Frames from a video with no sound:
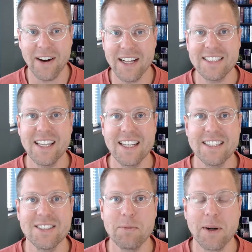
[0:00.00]
And I just think
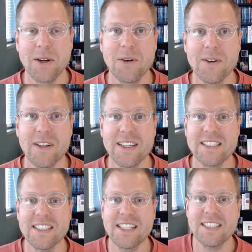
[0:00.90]
it's super cool and
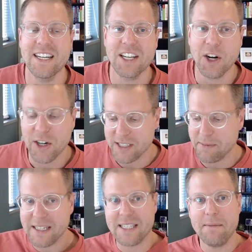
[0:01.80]
it's such an
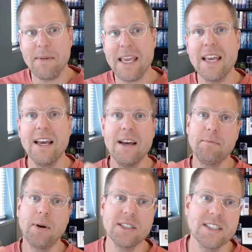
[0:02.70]
encouragement to me
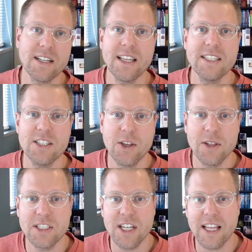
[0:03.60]
personally. So you
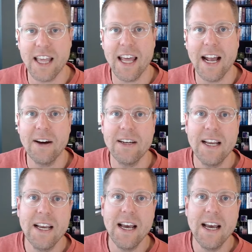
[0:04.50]
can check that out.